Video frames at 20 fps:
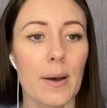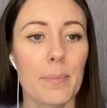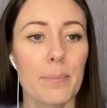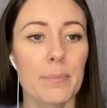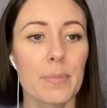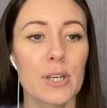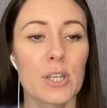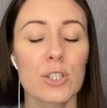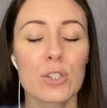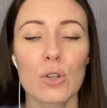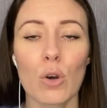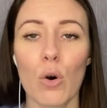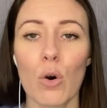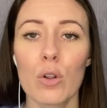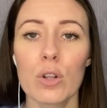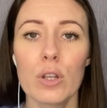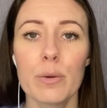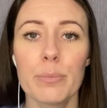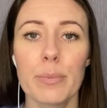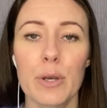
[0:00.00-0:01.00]
But it's
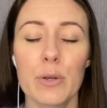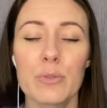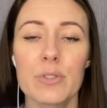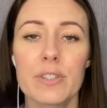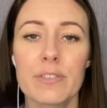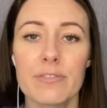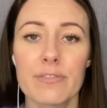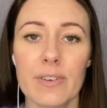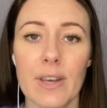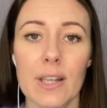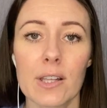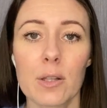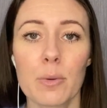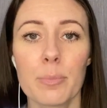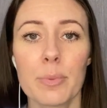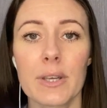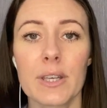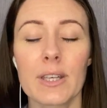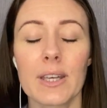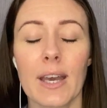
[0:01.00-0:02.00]
all about
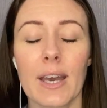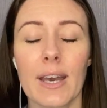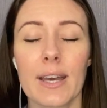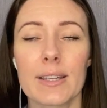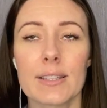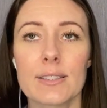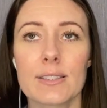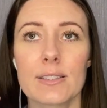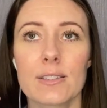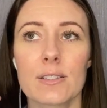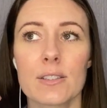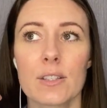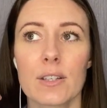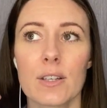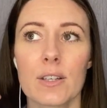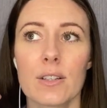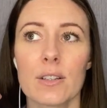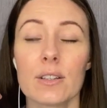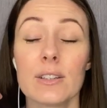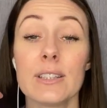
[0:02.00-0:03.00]
developing and
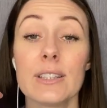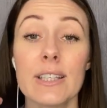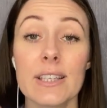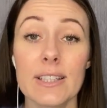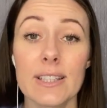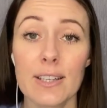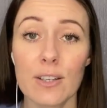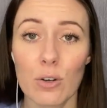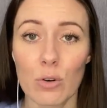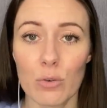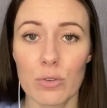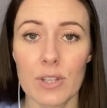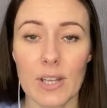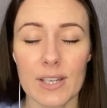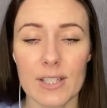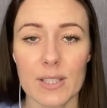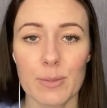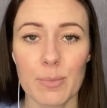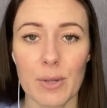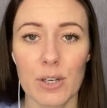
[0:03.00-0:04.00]
leaning on
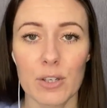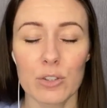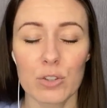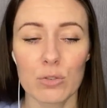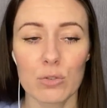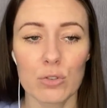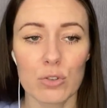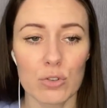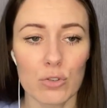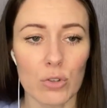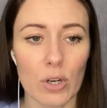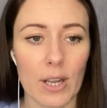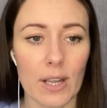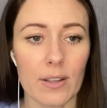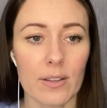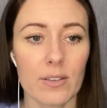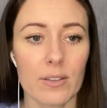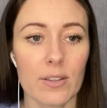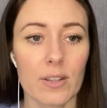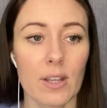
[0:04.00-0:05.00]
that spiritual
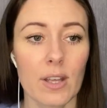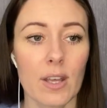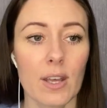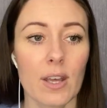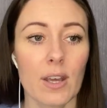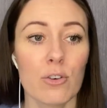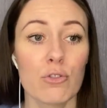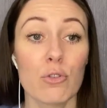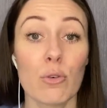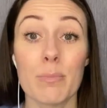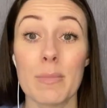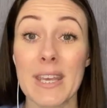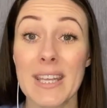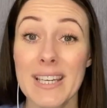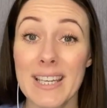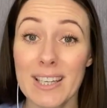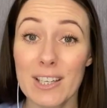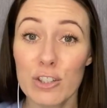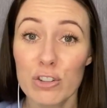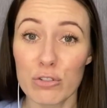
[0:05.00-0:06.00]
strength,
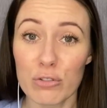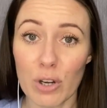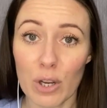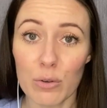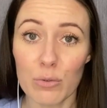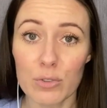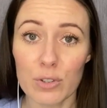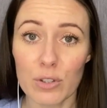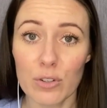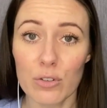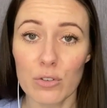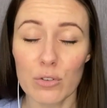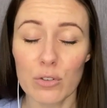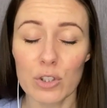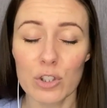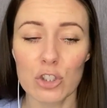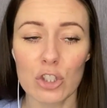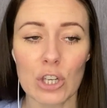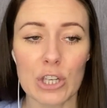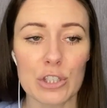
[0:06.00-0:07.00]
remaining grounded through the
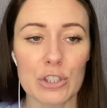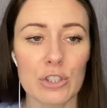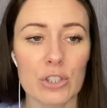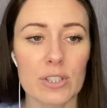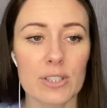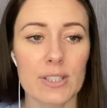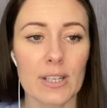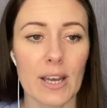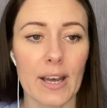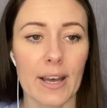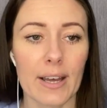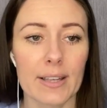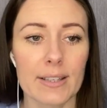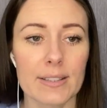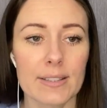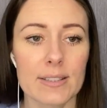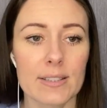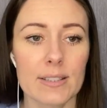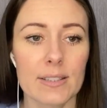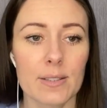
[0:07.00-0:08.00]
changes
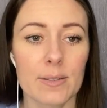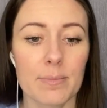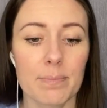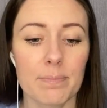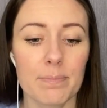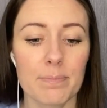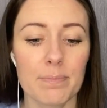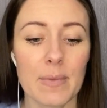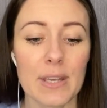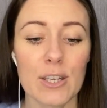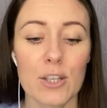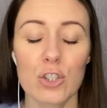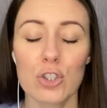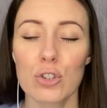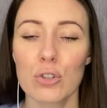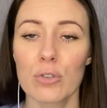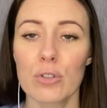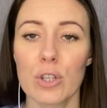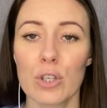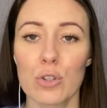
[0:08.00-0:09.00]
and making
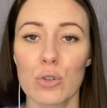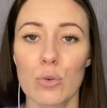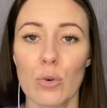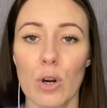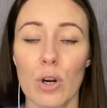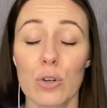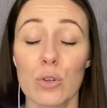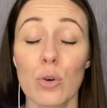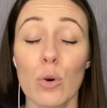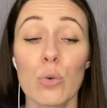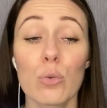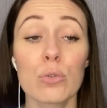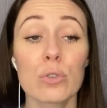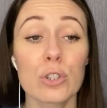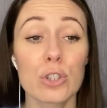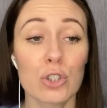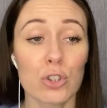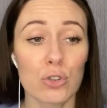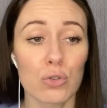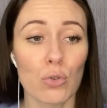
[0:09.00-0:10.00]
sure that you are not only
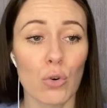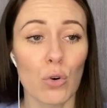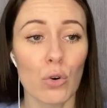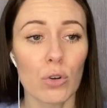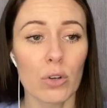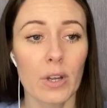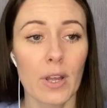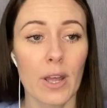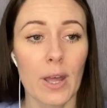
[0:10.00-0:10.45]
strong,